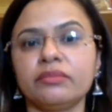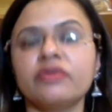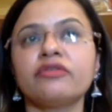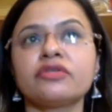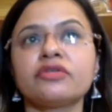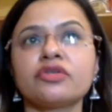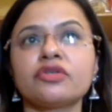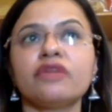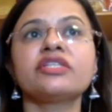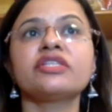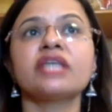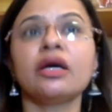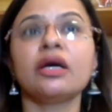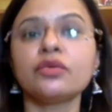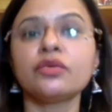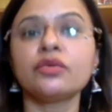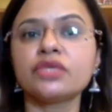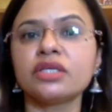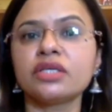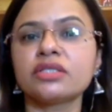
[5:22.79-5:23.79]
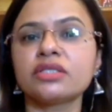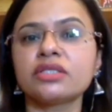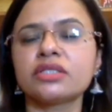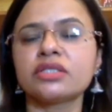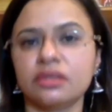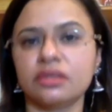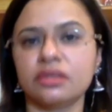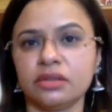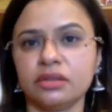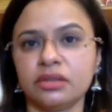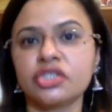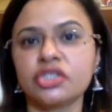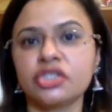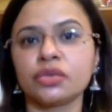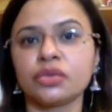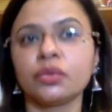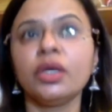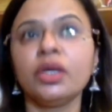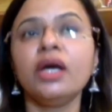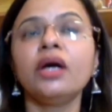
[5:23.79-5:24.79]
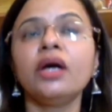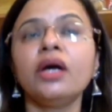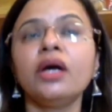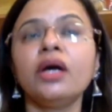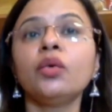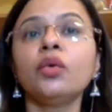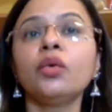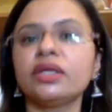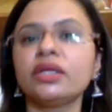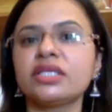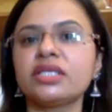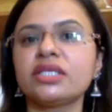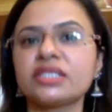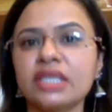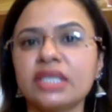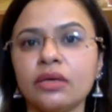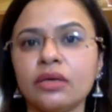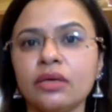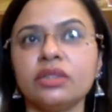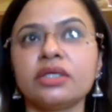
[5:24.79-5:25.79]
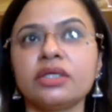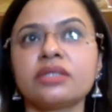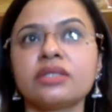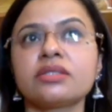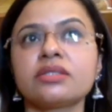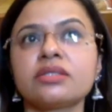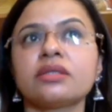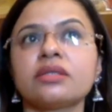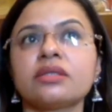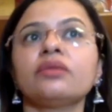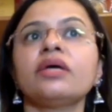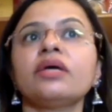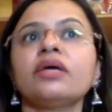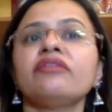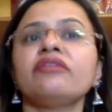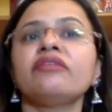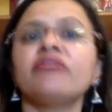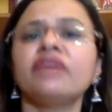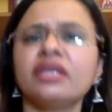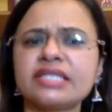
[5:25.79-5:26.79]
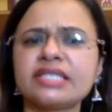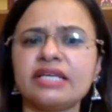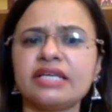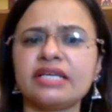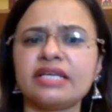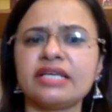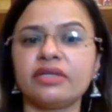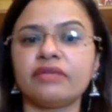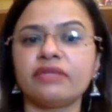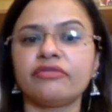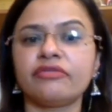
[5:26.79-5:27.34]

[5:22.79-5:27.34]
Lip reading: So if it's housing's issue, who are the stakeholders, at various level,